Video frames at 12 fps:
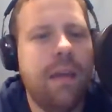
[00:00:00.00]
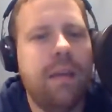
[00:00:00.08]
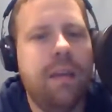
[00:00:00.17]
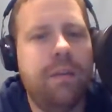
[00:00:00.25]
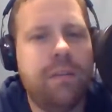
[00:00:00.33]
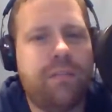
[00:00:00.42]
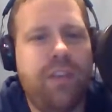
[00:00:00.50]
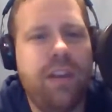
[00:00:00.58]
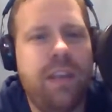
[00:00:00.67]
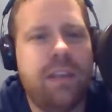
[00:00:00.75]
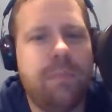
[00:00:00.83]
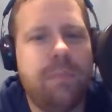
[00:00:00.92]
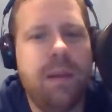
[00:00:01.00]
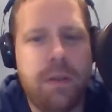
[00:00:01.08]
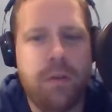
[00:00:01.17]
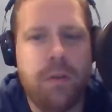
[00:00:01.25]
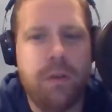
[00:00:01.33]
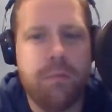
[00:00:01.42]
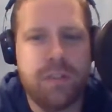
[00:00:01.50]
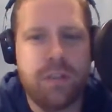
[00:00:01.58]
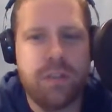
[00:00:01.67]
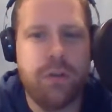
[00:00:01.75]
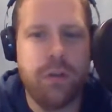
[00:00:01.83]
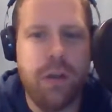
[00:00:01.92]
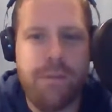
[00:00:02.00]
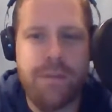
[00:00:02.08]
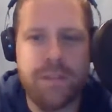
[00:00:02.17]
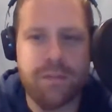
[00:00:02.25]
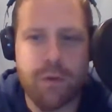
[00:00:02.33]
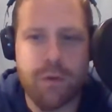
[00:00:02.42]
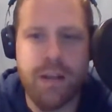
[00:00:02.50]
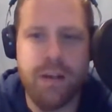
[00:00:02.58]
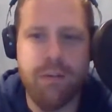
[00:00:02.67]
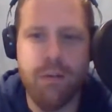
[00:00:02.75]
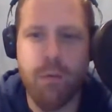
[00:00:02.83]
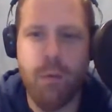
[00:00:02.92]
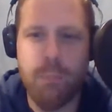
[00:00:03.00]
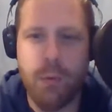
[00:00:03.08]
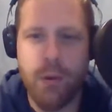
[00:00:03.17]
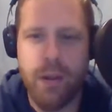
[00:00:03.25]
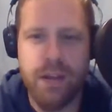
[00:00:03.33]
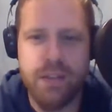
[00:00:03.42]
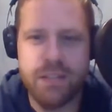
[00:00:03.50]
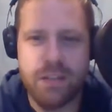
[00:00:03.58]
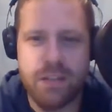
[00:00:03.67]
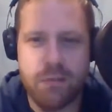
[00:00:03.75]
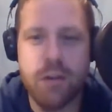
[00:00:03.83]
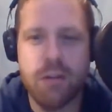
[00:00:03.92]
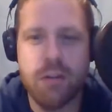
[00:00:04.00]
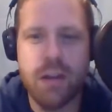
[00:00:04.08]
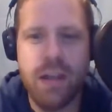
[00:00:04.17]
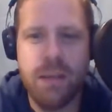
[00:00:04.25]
What's funny is Mike McCoy was a good offensive coordinator at one point in his career, right?